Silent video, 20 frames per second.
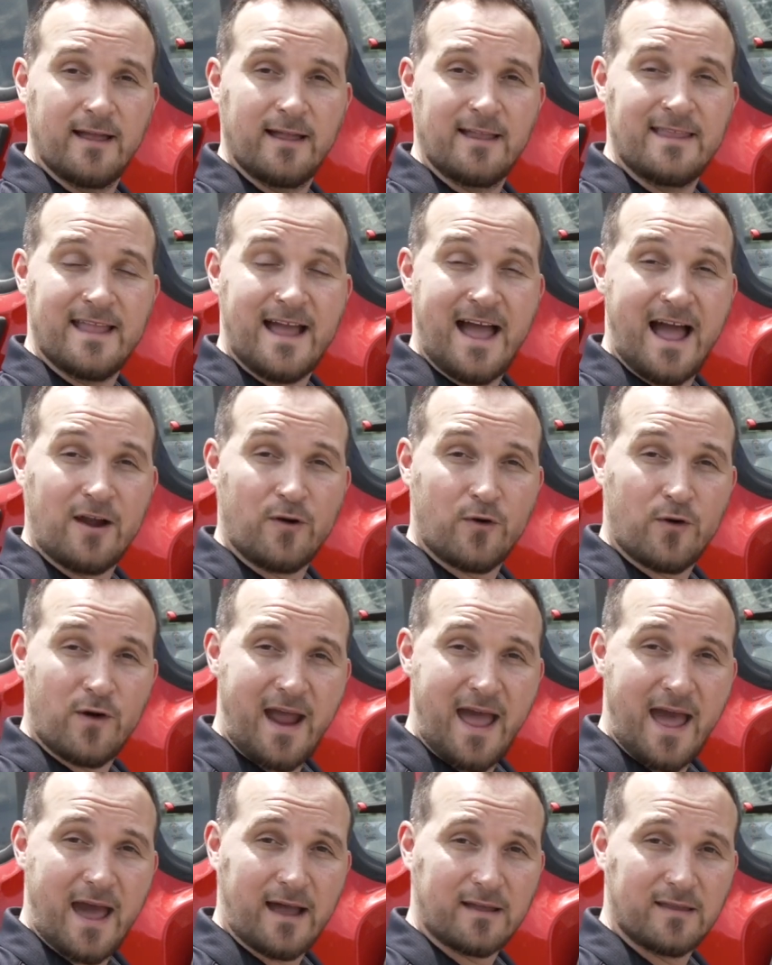not
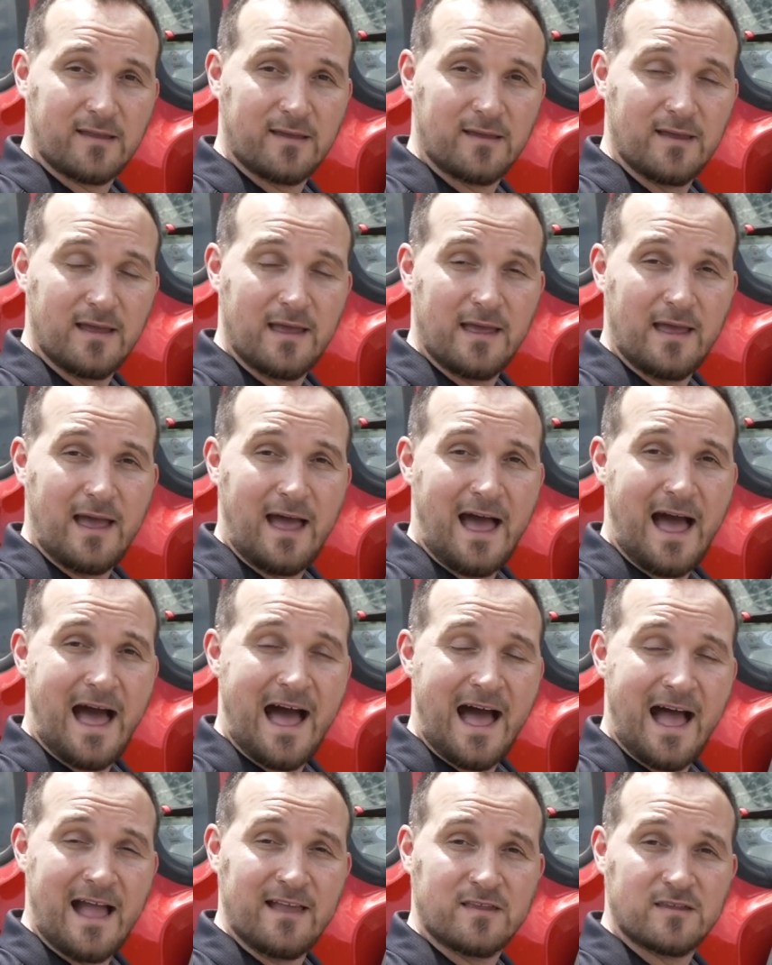cracked,
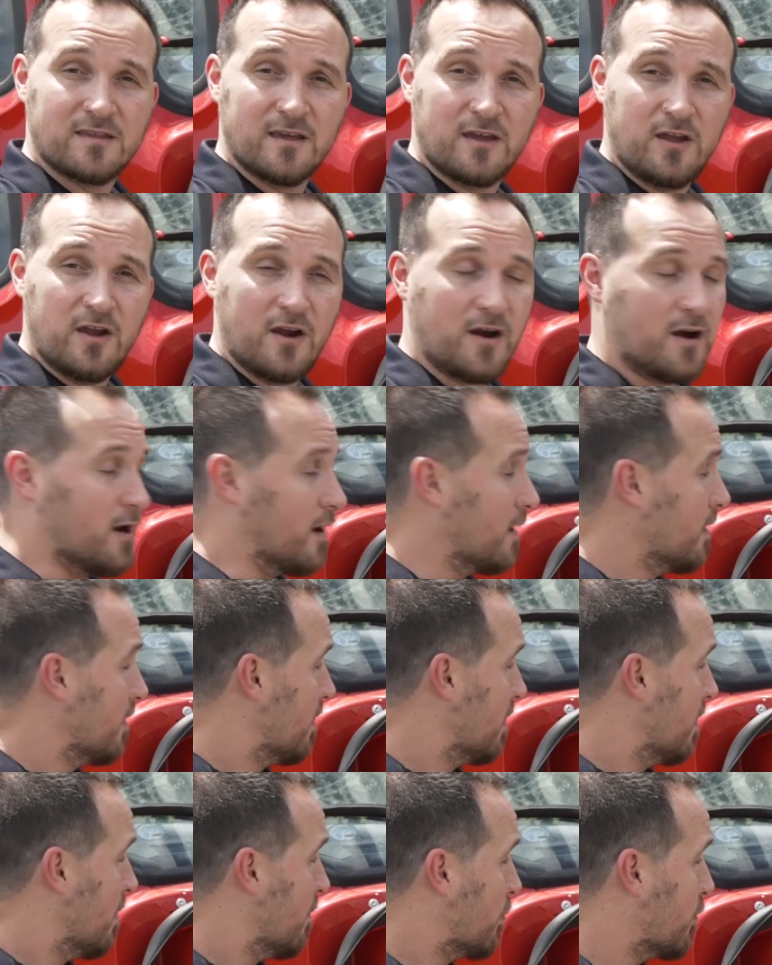on secure,
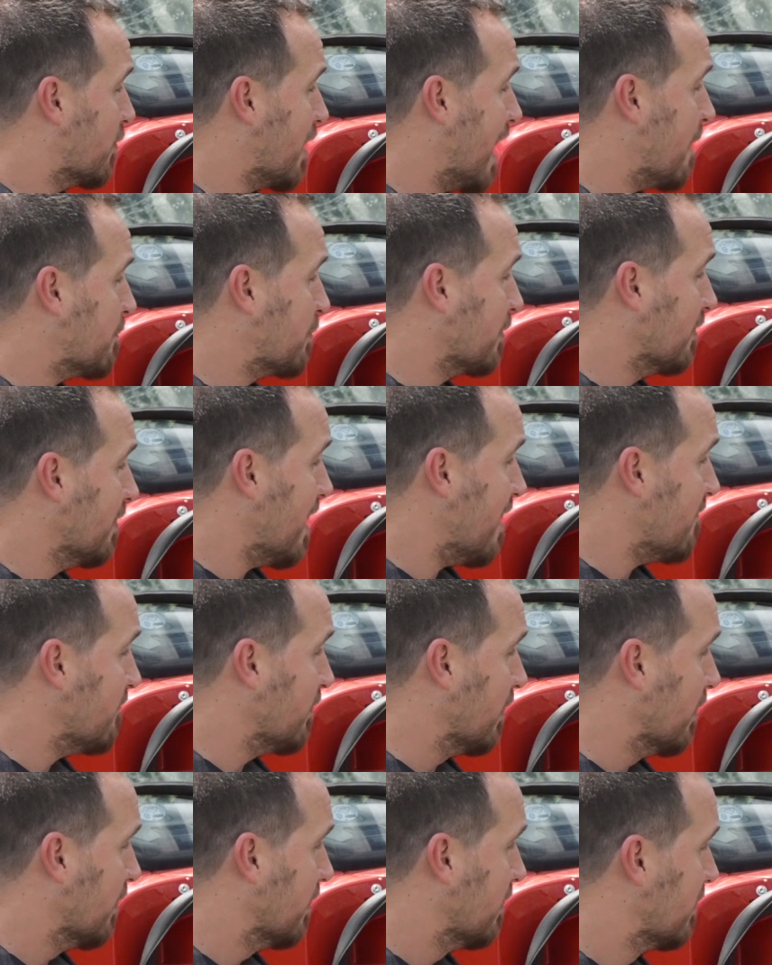proper
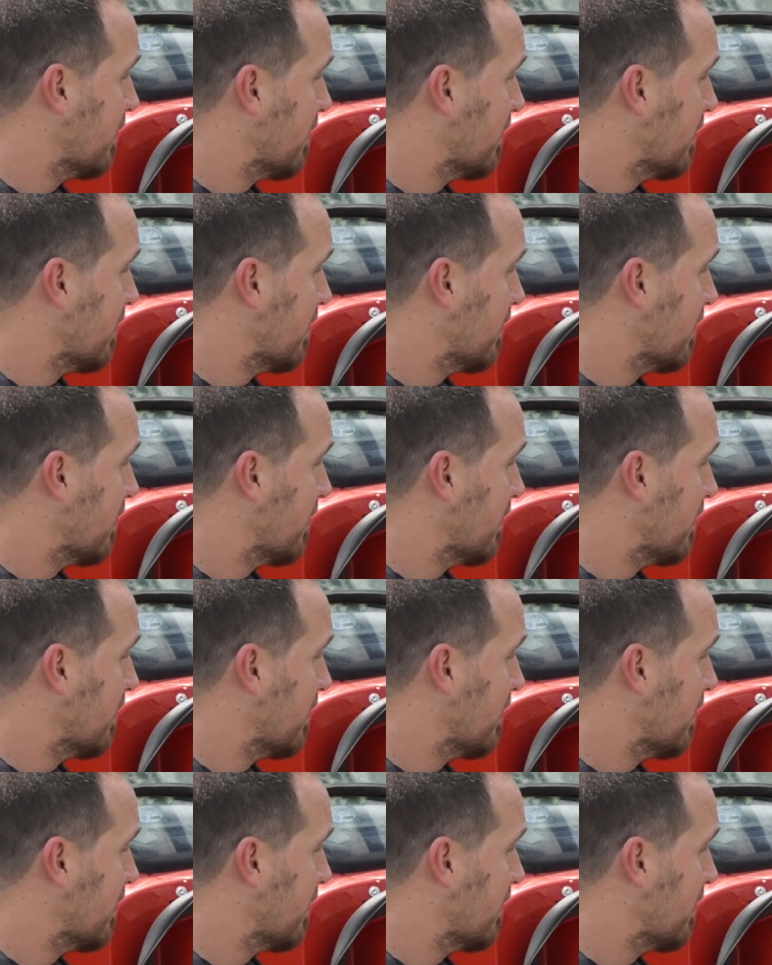level.